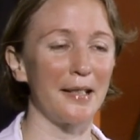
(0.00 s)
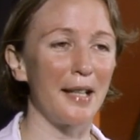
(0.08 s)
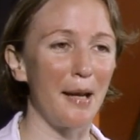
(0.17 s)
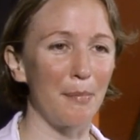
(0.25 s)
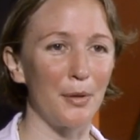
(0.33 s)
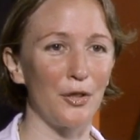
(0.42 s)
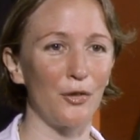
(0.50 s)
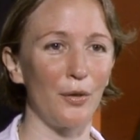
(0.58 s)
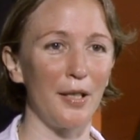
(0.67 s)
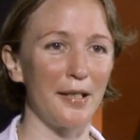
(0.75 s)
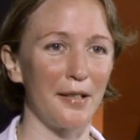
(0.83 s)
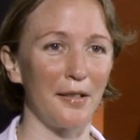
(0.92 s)

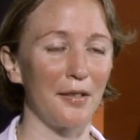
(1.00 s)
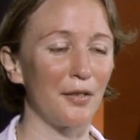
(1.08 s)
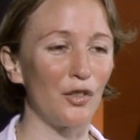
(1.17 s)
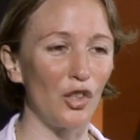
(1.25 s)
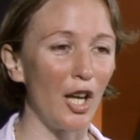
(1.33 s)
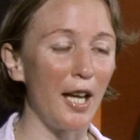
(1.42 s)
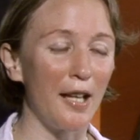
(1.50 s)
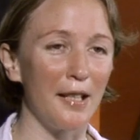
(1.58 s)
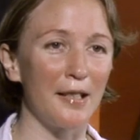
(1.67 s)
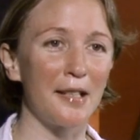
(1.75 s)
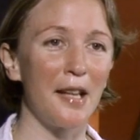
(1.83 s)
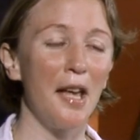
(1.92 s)
tapestries and
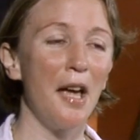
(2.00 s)
chairs,